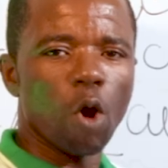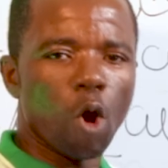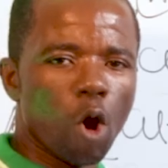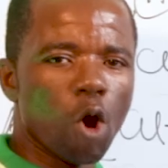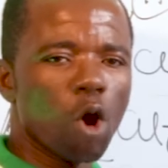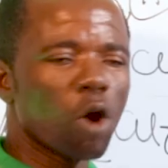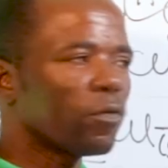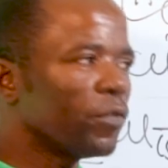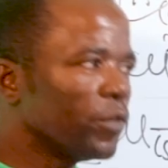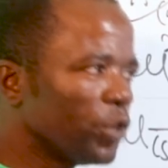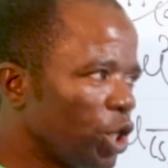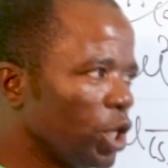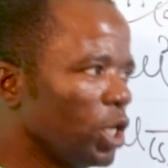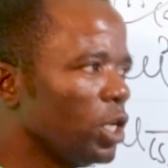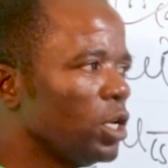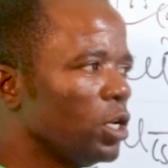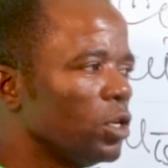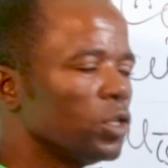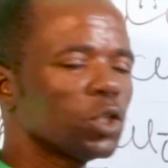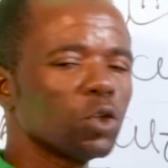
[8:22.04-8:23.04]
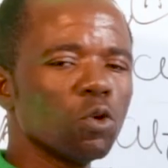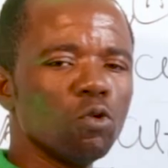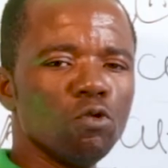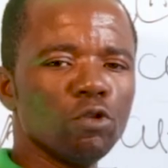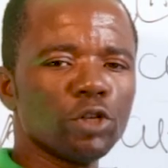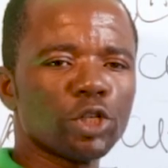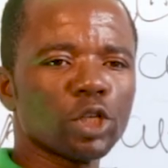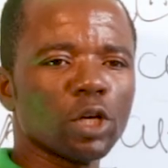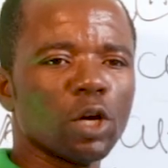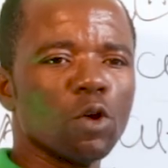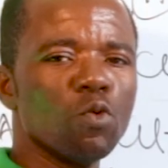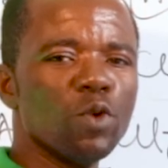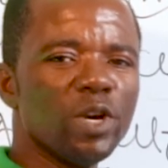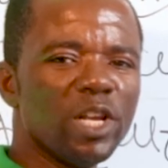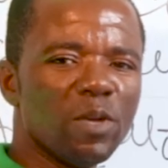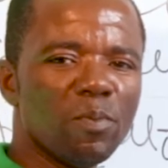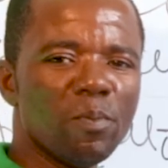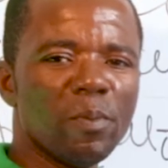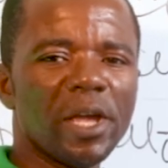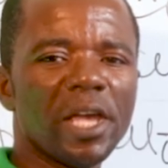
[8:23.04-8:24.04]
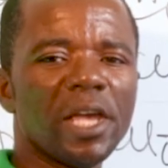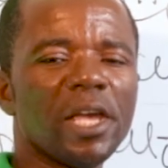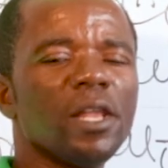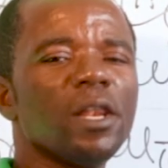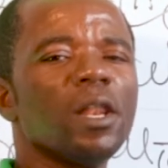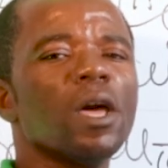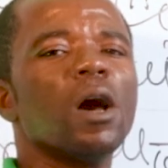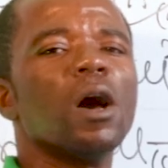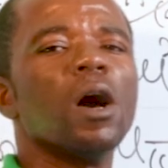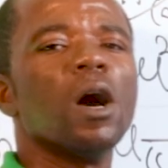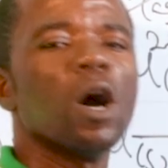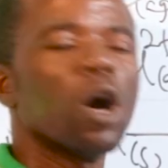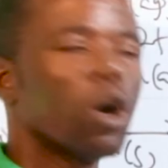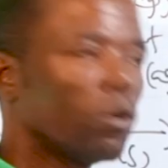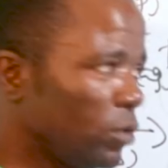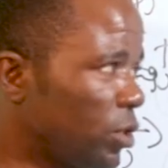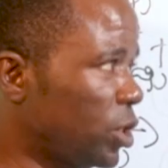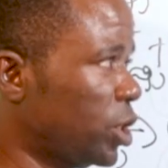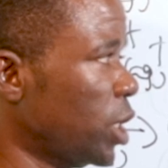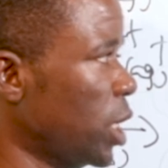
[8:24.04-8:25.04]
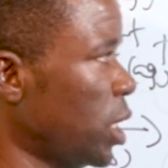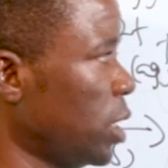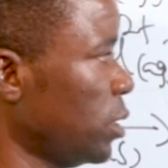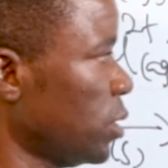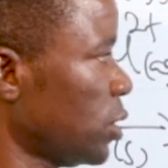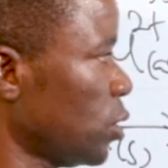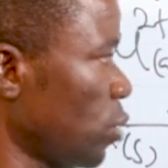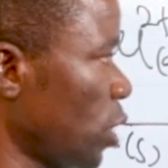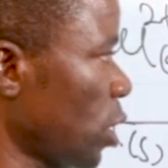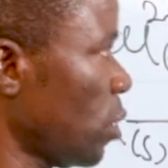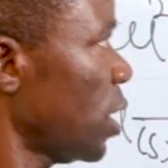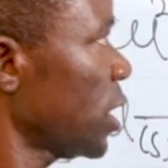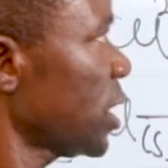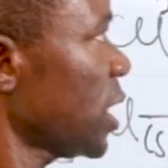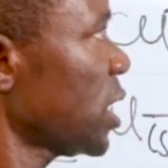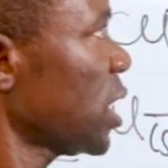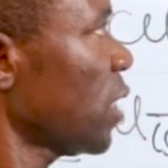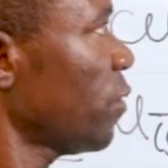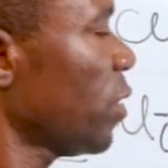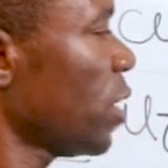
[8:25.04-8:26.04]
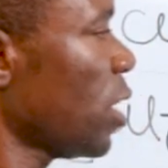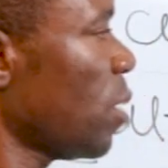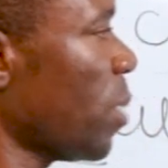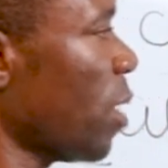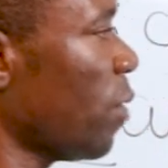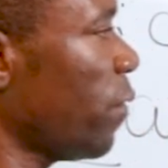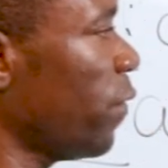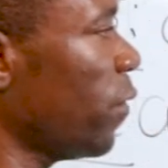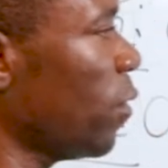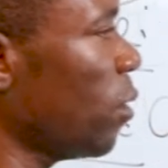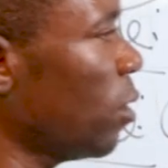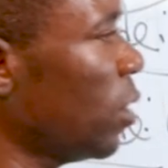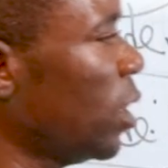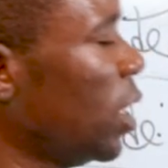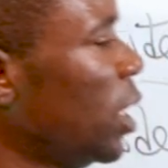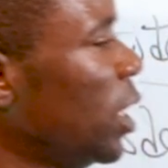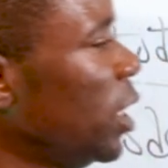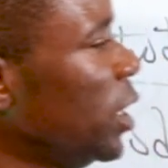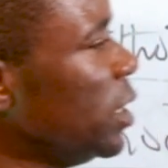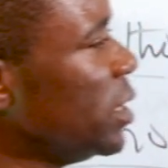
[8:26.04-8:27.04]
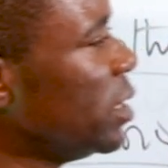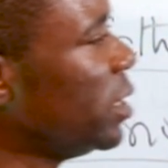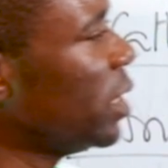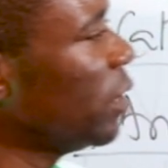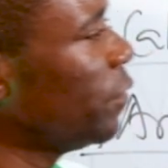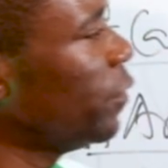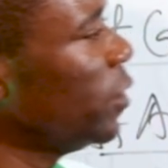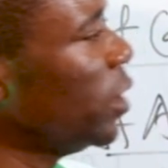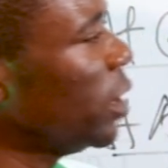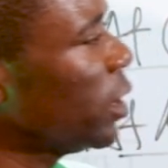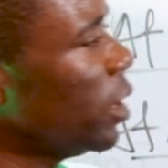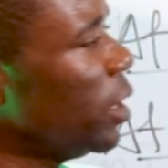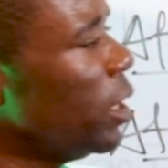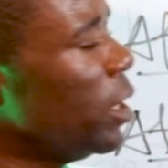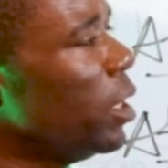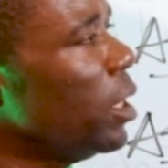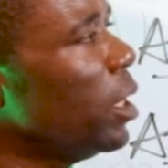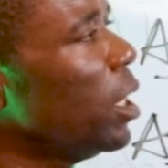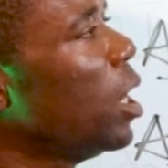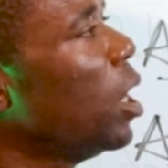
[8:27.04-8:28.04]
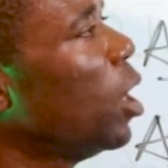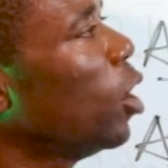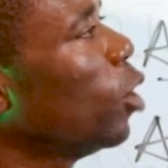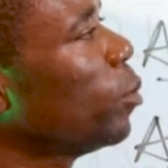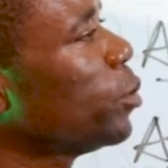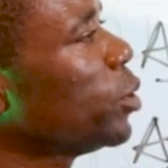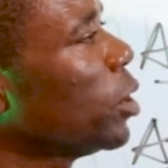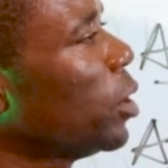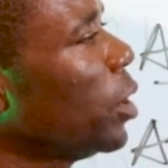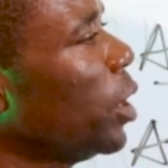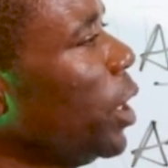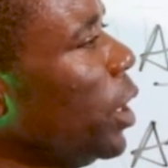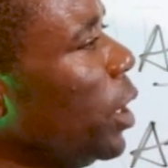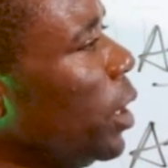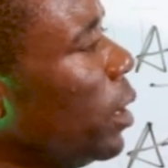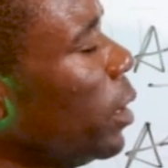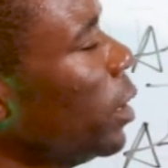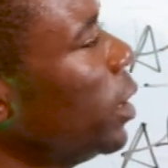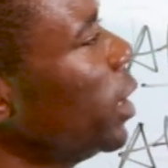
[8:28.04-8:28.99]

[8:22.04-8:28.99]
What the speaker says: of the solution will remain unchanged. So the correct answer for number 4 is definitely option A.